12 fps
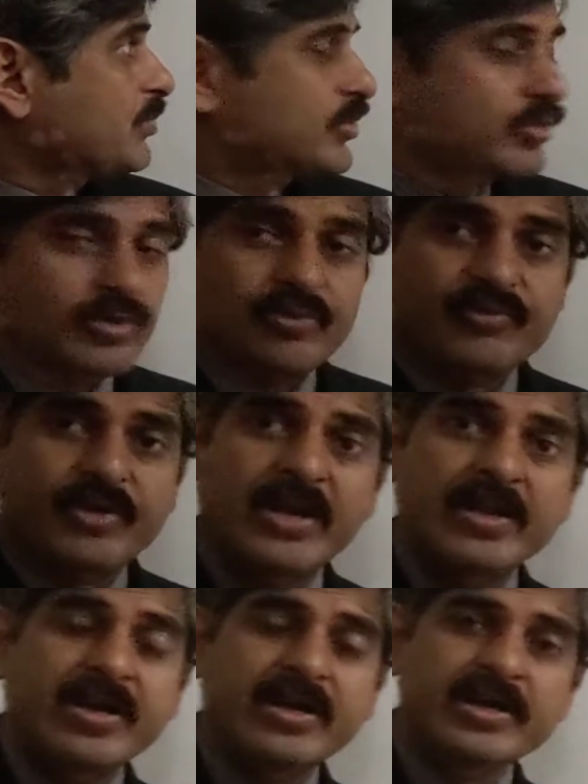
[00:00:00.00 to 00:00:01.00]
So
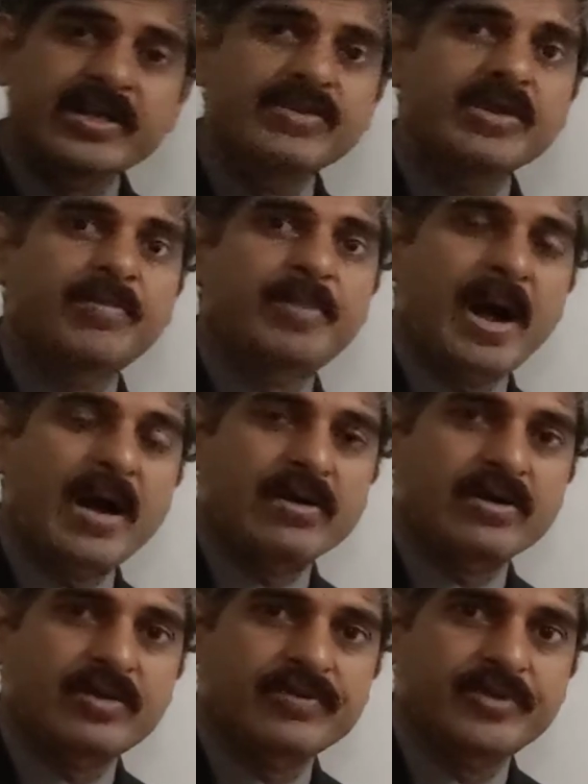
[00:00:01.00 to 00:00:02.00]
failure is a
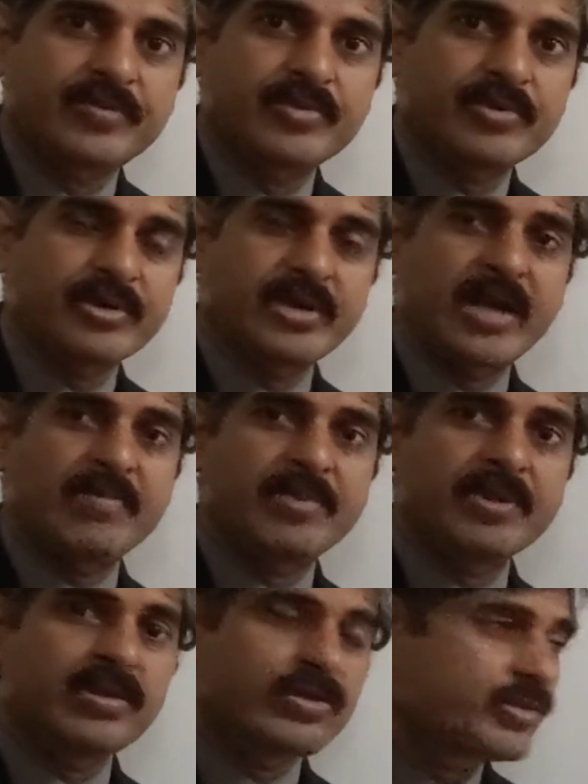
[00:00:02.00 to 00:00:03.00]
part of the
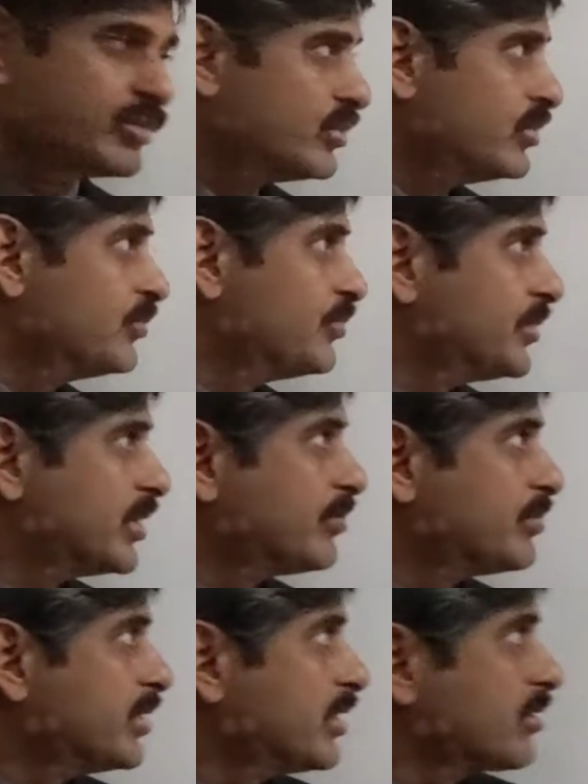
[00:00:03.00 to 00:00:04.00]
prototyping. You
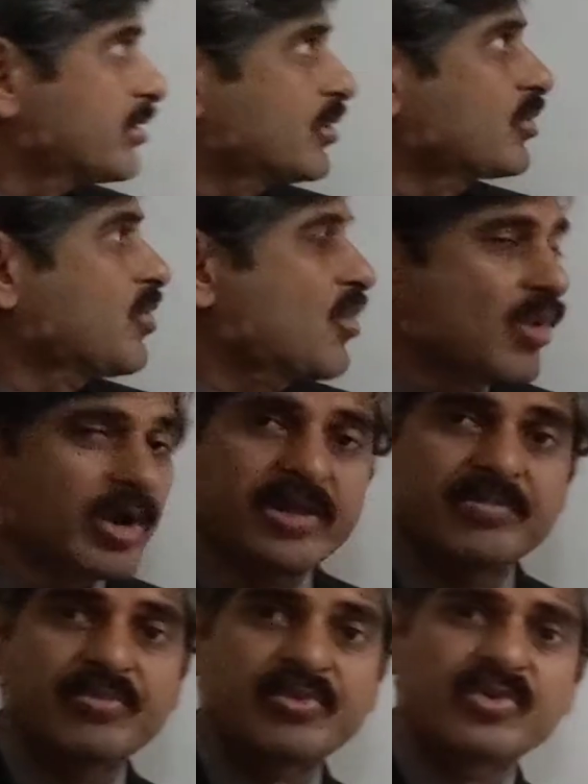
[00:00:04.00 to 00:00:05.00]
go on
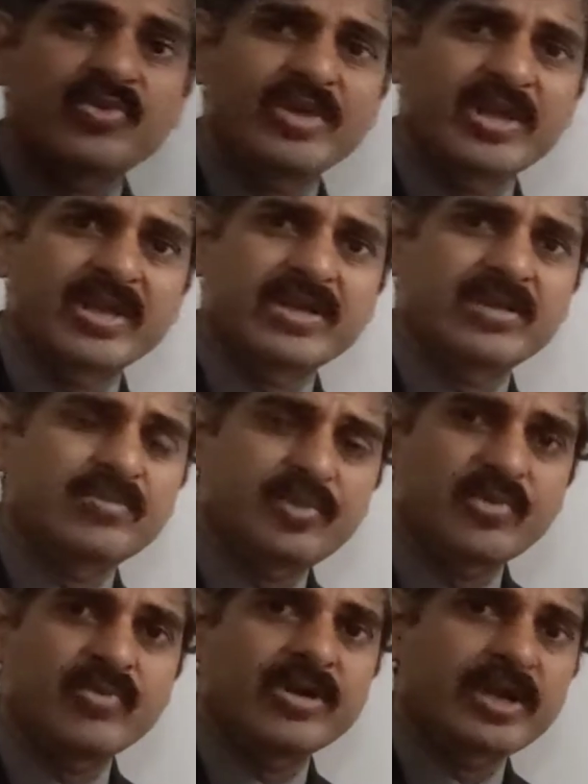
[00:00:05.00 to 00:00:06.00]
improving it,
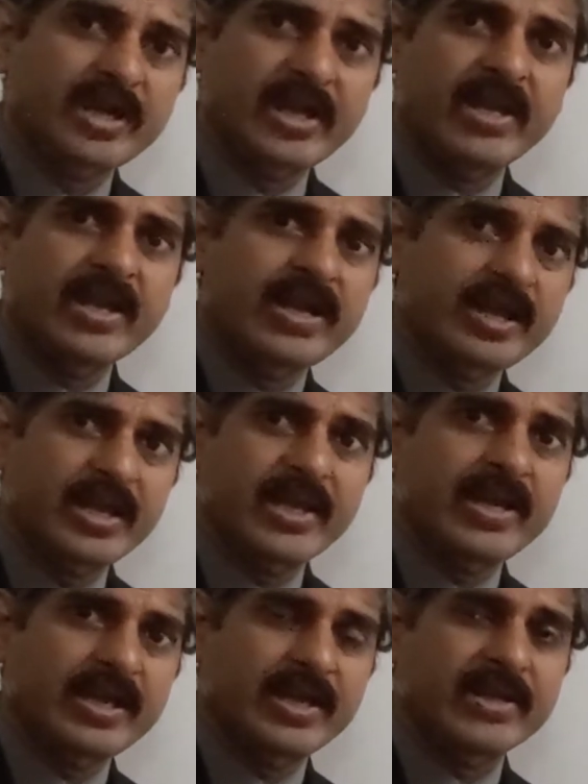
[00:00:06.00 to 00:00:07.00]
improve it again and
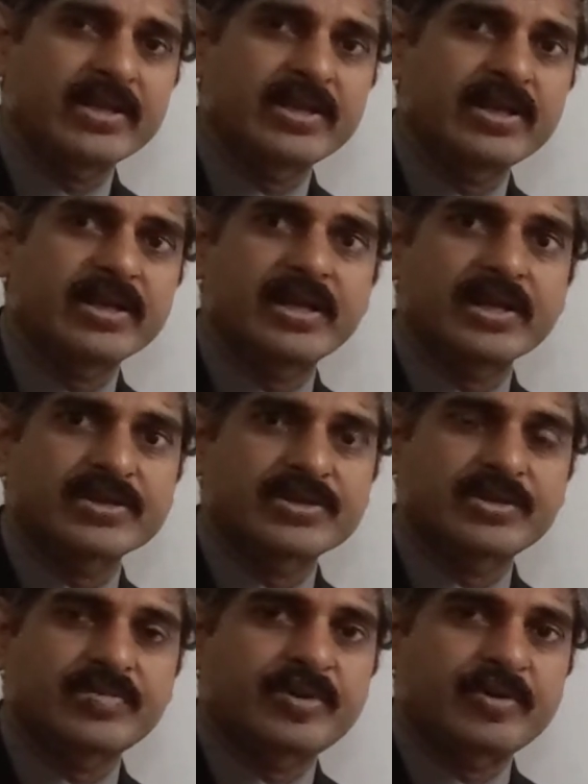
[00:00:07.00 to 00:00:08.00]
again till it gets
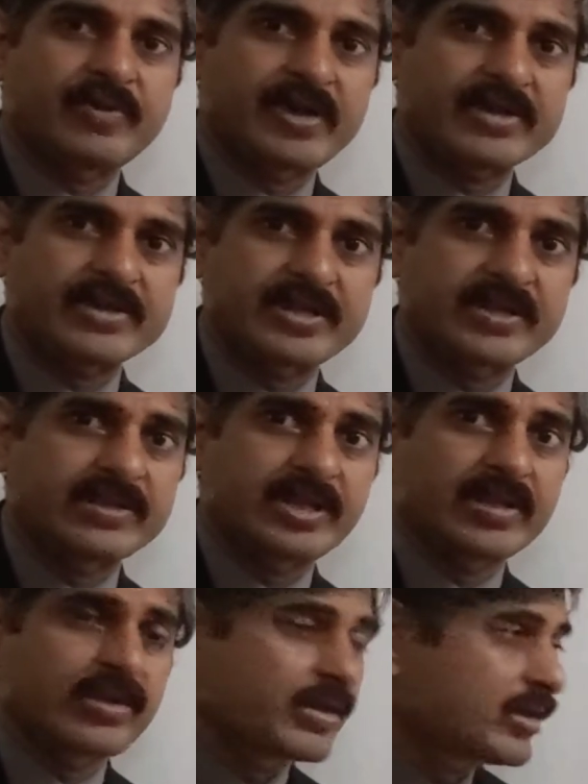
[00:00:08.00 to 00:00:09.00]
to the perfection and that.